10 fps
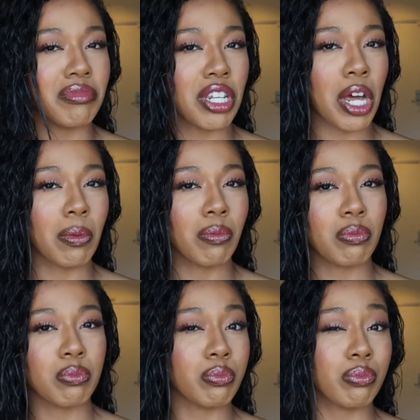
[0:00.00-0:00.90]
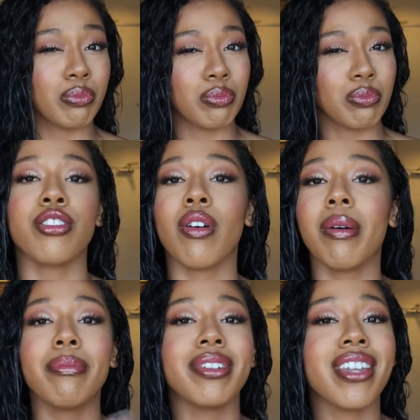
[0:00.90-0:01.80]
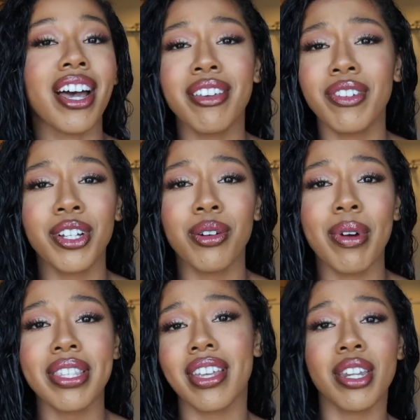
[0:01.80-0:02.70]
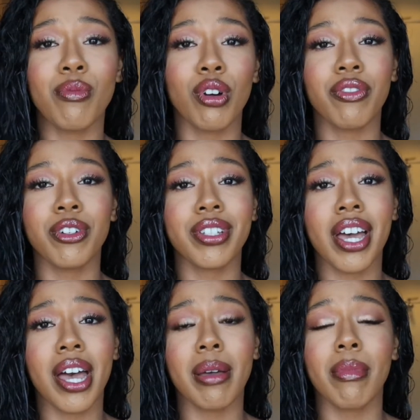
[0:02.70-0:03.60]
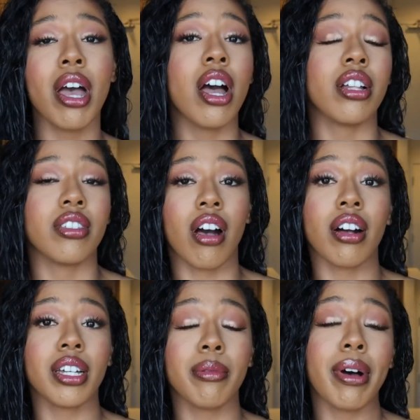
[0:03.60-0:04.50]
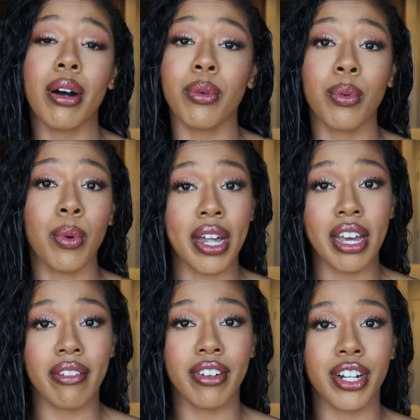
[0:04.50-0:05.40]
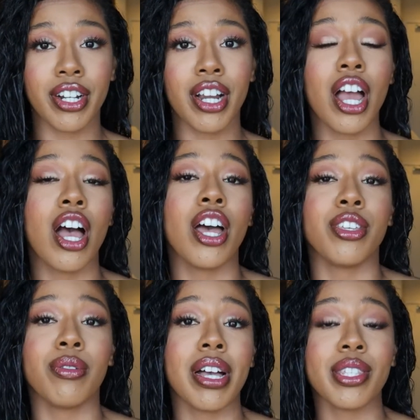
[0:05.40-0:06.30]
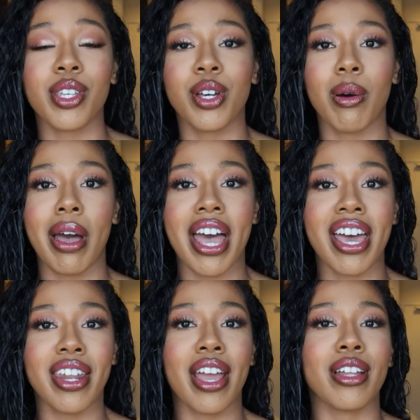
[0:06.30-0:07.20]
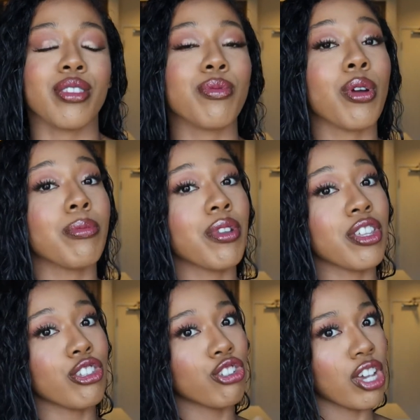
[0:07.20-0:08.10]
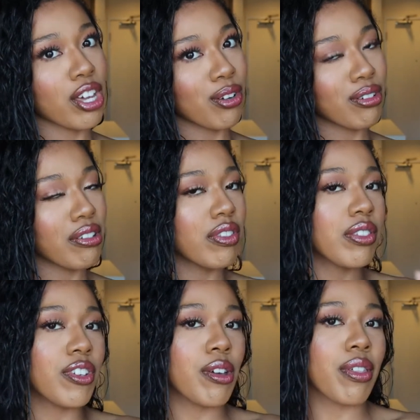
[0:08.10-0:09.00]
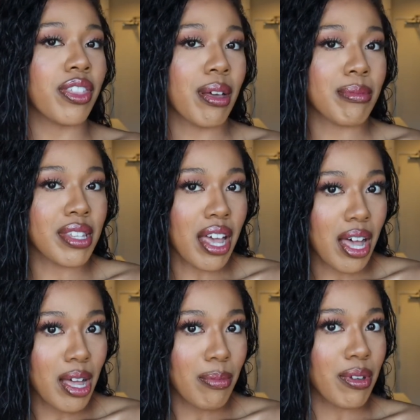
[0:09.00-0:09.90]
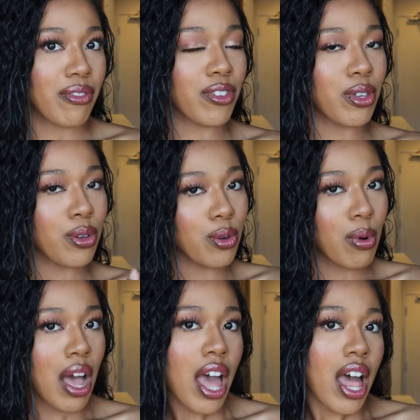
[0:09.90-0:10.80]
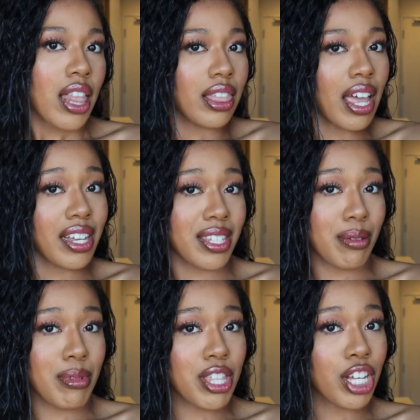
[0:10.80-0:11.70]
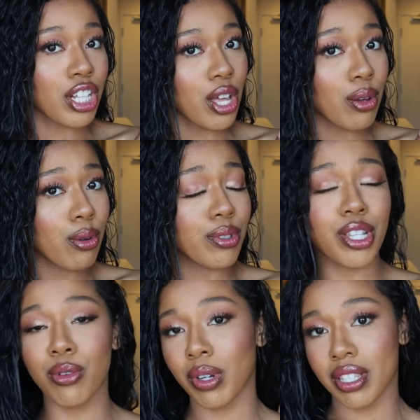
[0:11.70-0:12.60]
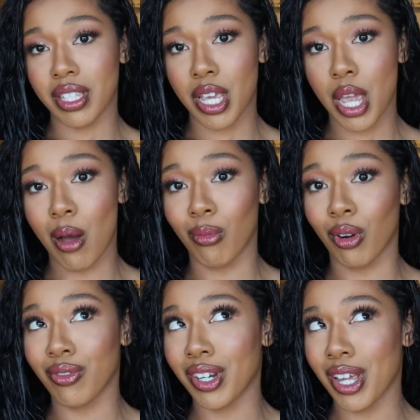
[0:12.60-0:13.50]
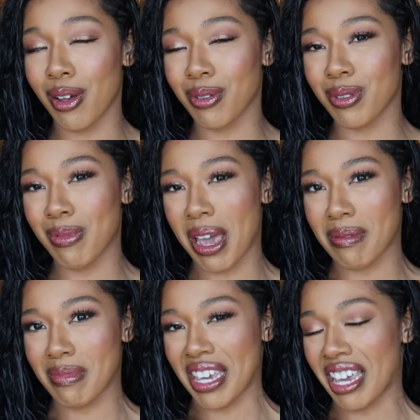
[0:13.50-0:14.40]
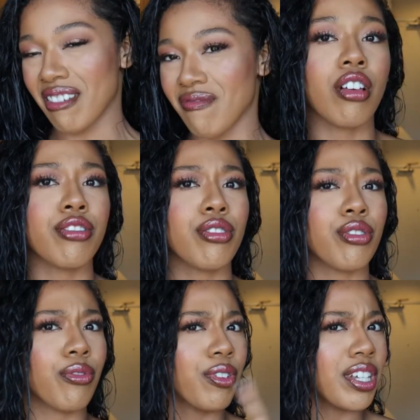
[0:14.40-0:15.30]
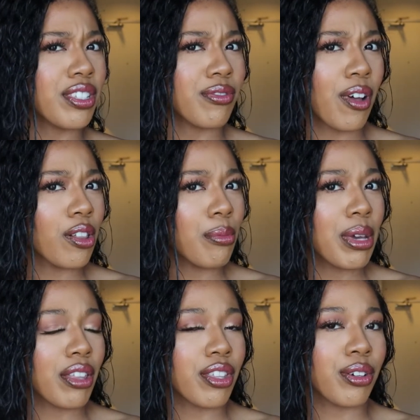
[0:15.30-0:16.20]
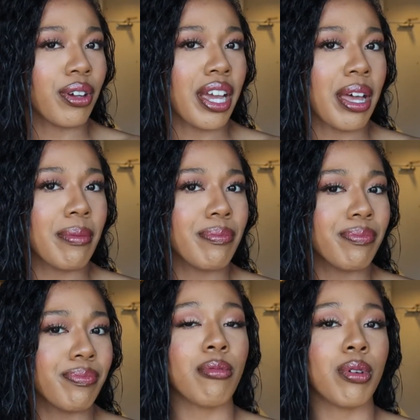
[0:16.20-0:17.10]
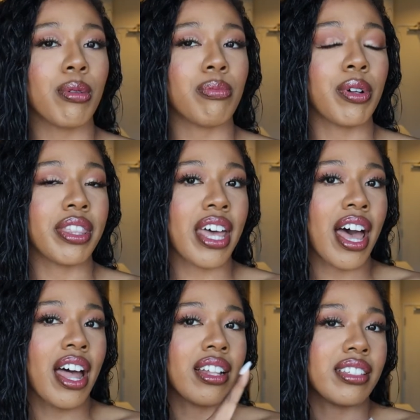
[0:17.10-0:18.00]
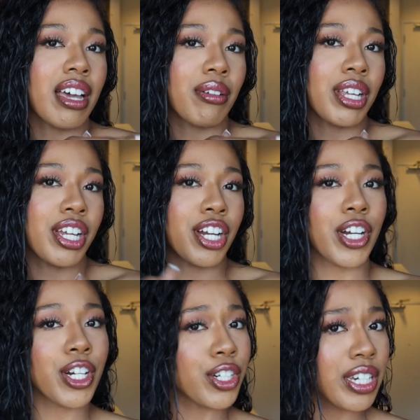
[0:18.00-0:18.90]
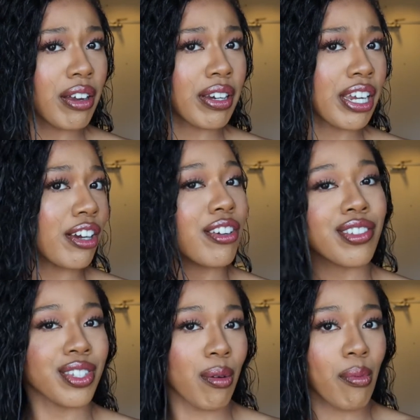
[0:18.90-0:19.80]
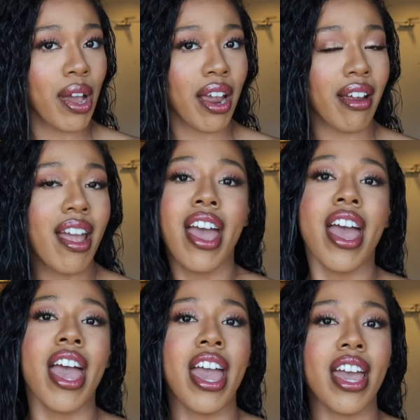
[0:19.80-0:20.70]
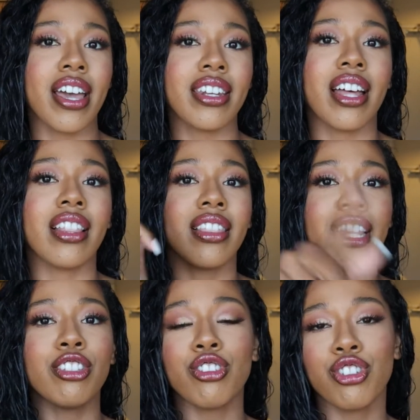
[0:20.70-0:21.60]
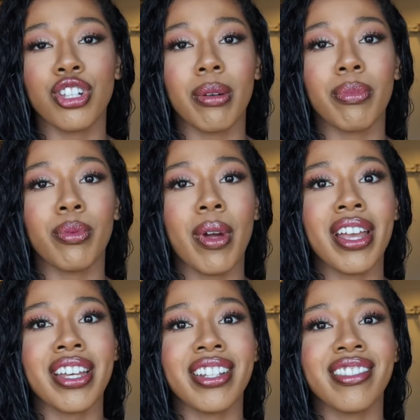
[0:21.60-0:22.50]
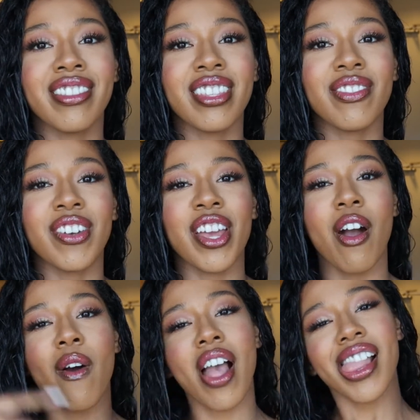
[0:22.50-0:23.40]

you know? So I'm not even gonna waste any more of your time talking about whatever. You guys can go ahead and subscribe to this channel and give this video a thumbs up if you like some of the clothes and you wanna see more videos by me. Also, don't forget to follow me on the gram. I will put that down here or down here somewhere. And let's just jump right into this video.